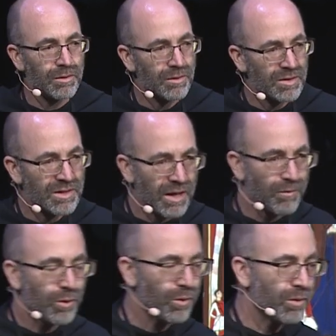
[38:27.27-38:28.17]

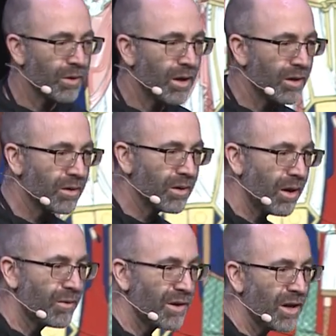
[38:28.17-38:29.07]
several
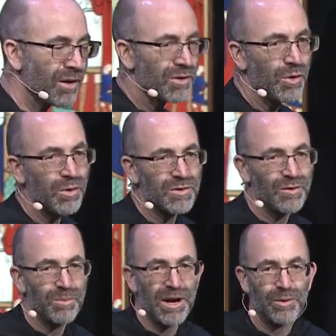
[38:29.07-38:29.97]
of the young adults
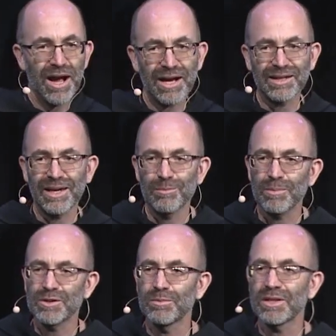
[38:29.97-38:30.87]
from Iraq came
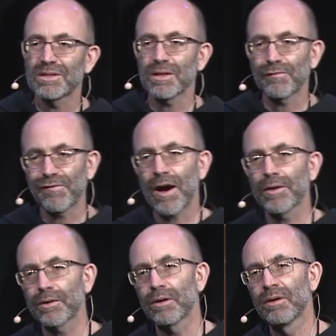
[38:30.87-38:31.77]
up to me and said,
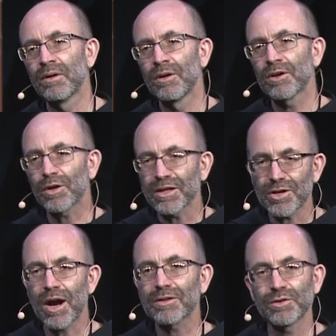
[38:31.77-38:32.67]
Father, could I
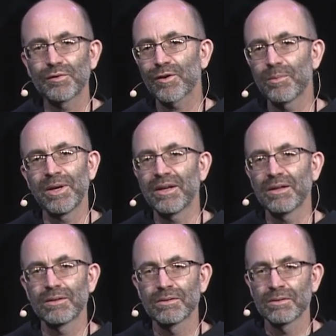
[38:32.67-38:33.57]
talk to you for a minute?
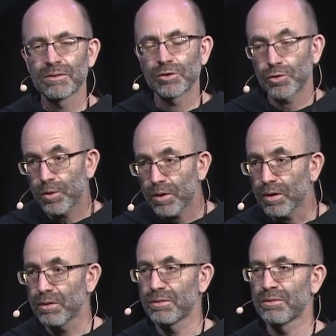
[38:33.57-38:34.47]

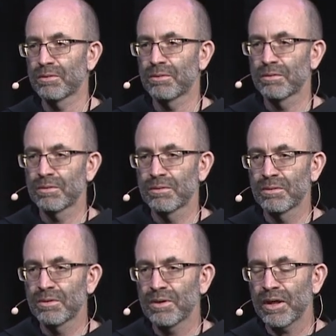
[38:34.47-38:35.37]
Sure.
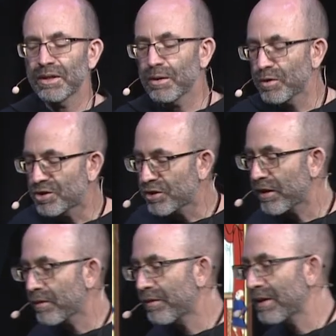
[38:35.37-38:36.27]
And they would
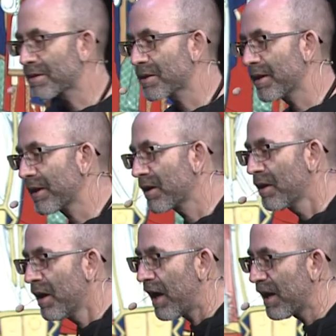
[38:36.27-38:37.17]
share things like,
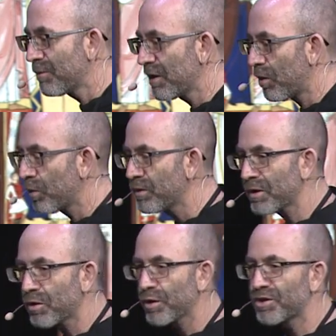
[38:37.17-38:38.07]
I'm the only
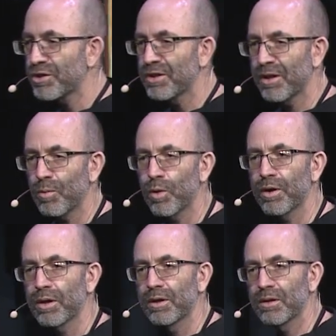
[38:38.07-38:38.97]
Christian at
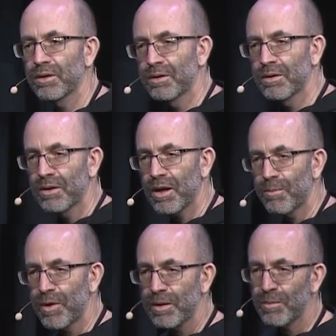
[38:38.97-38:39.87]
work
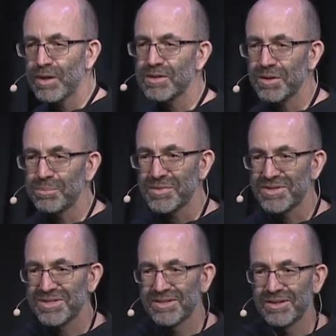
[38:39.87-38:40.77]
among
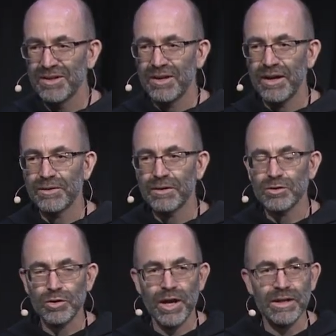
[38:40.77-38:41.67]
Muslims, and they're
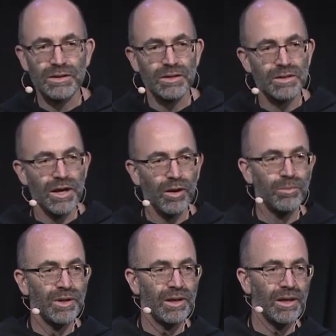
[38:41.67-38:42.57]
trying to tell
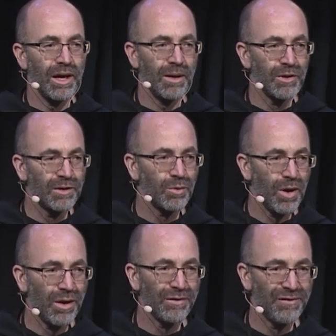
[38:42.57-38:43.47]
me I'm in the
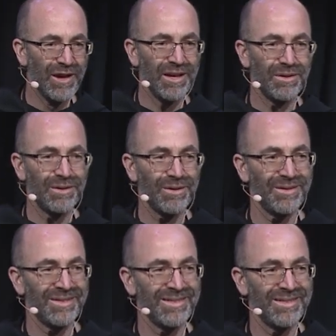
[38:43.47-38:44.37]
wrong faith.
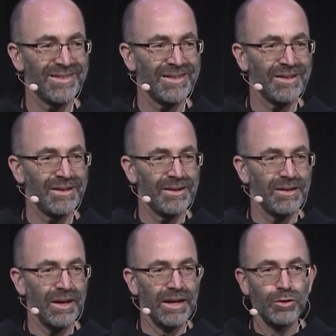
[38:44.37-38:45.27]

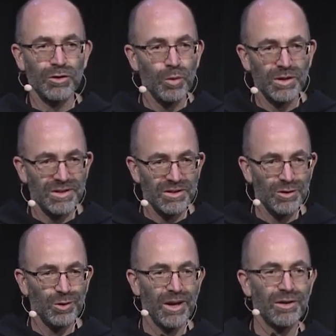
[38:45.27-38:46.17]
I don't know what to
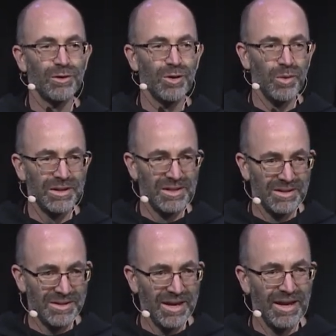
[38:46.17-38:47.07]
do. I don't know what to
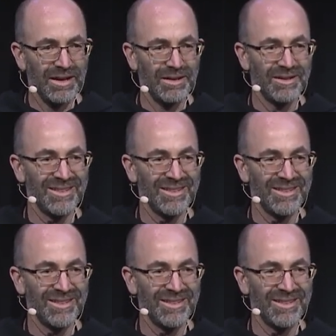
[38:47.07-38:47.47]
say.